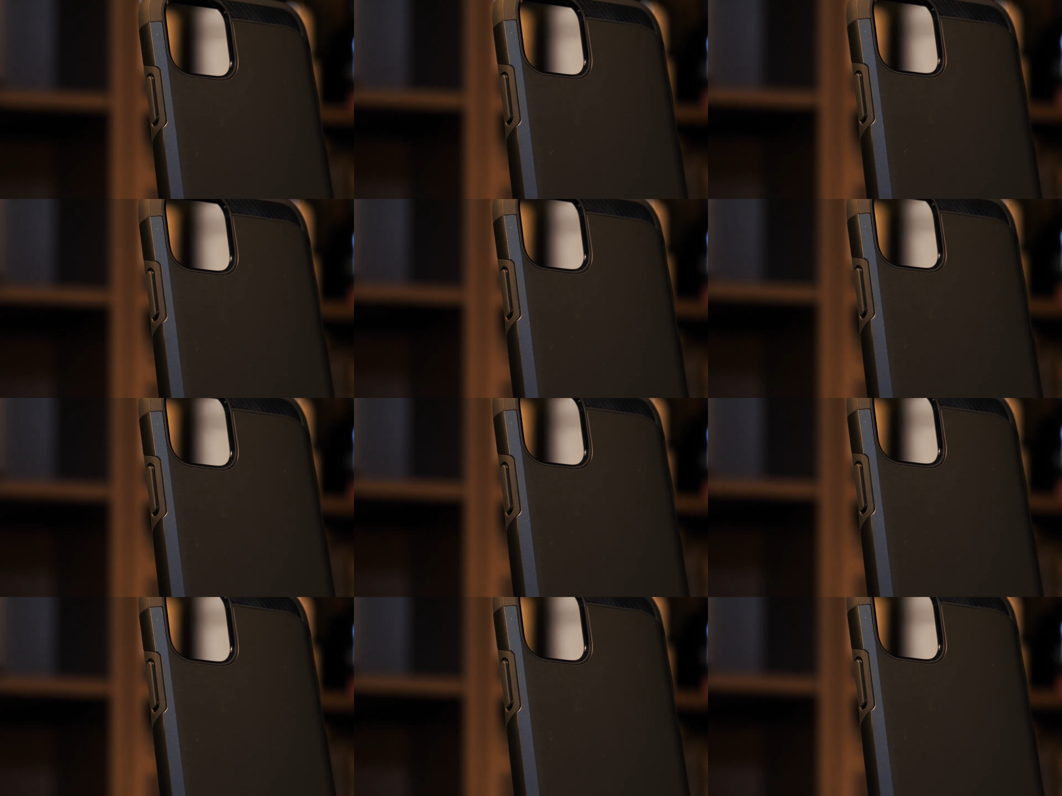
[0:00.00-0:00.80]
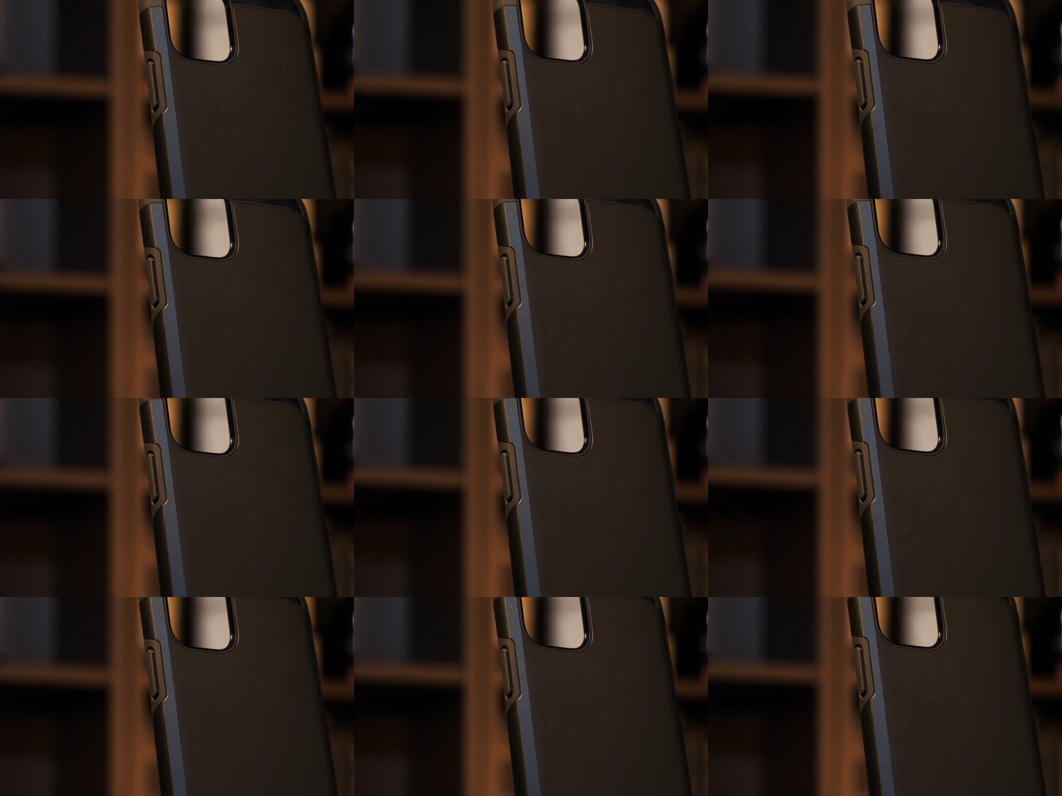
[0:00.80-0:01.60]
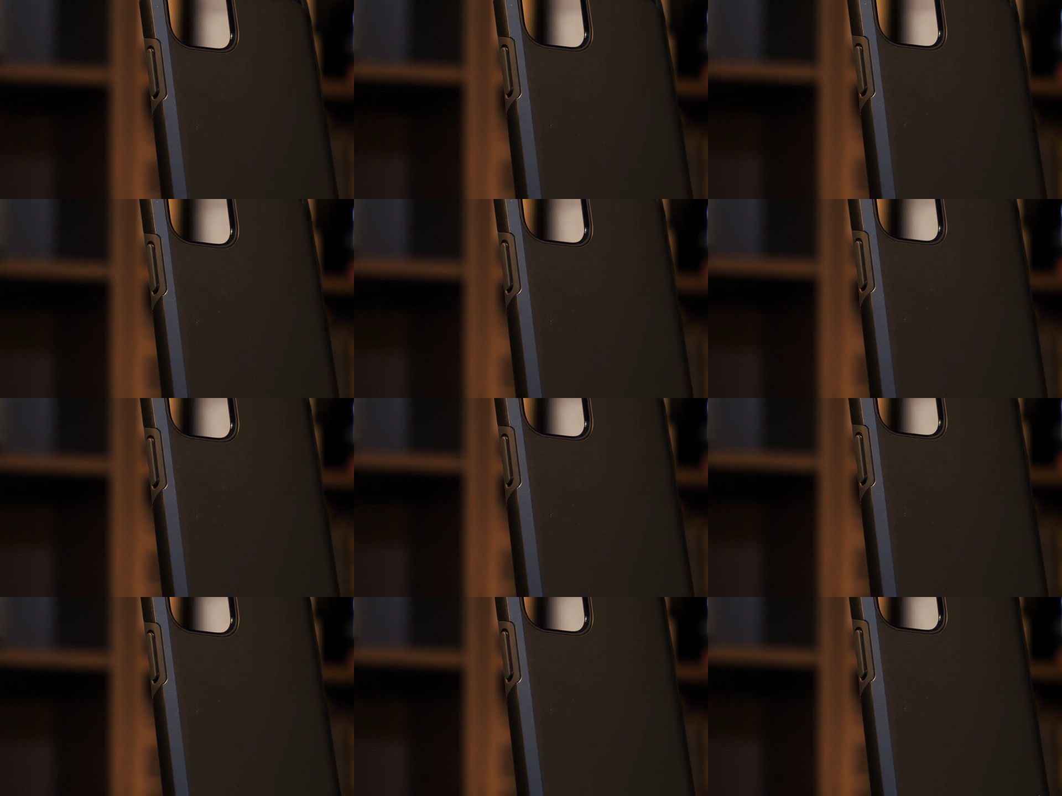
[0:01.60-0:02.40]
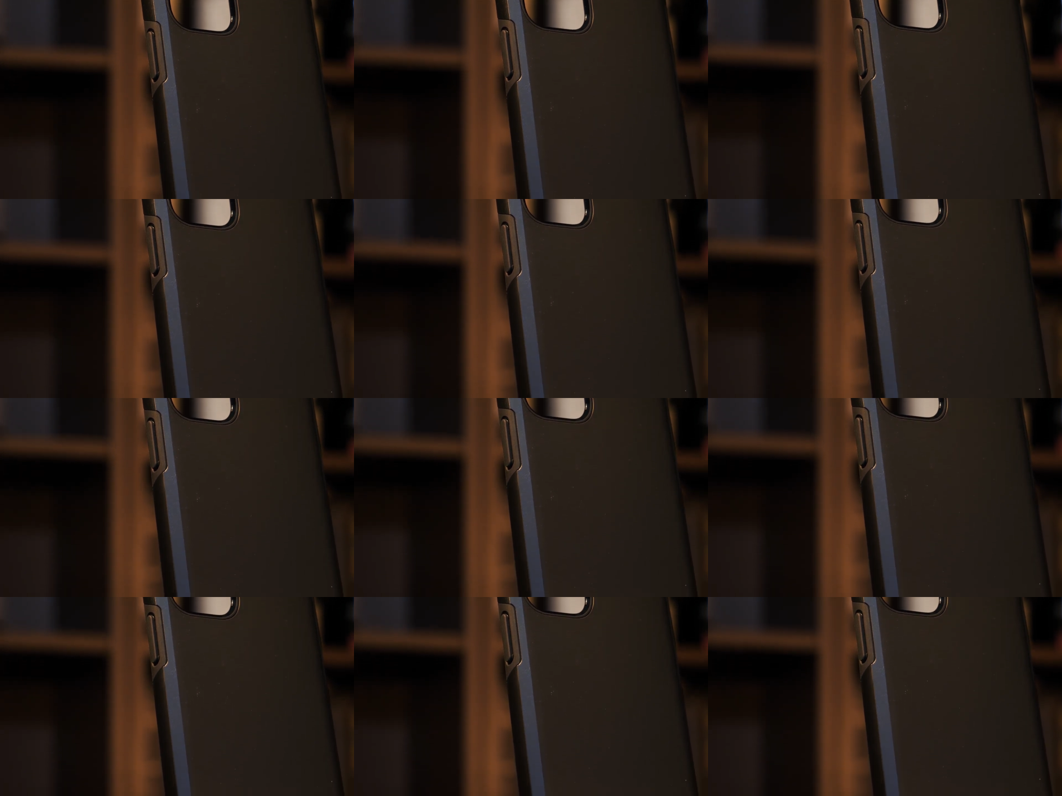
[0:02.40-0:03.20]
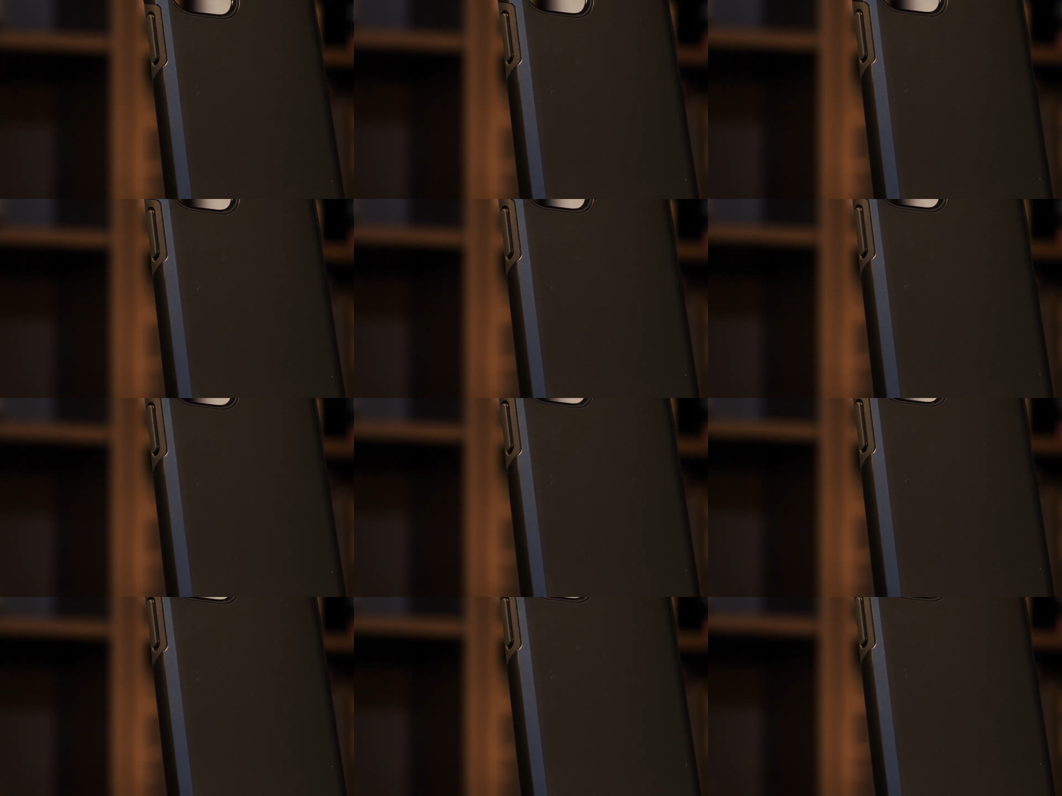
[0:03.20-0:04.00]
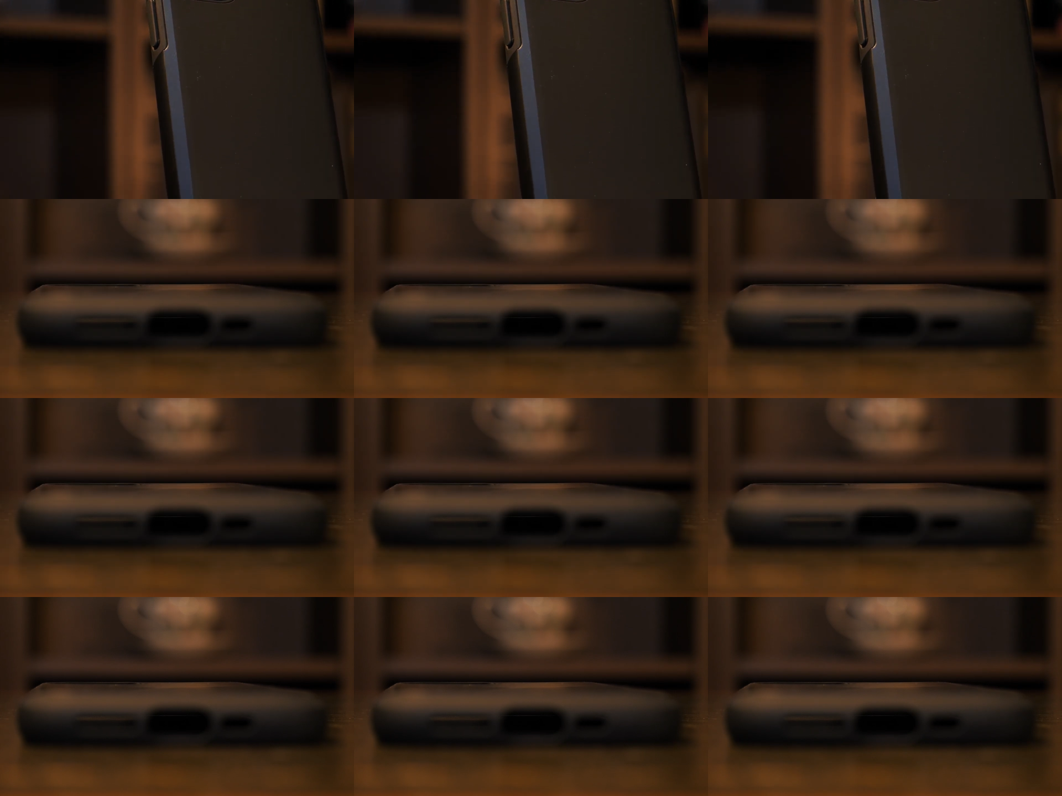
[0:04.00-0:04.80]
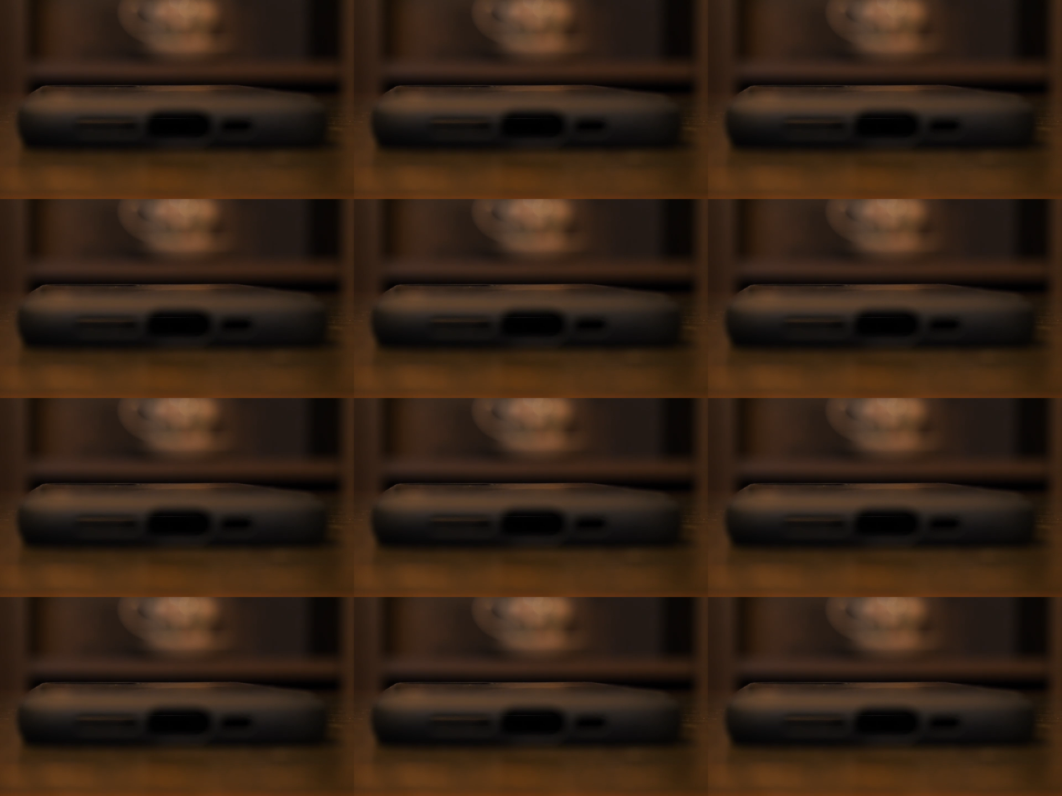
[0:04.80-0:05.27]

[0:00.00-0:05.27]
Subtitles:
(no speaker visible)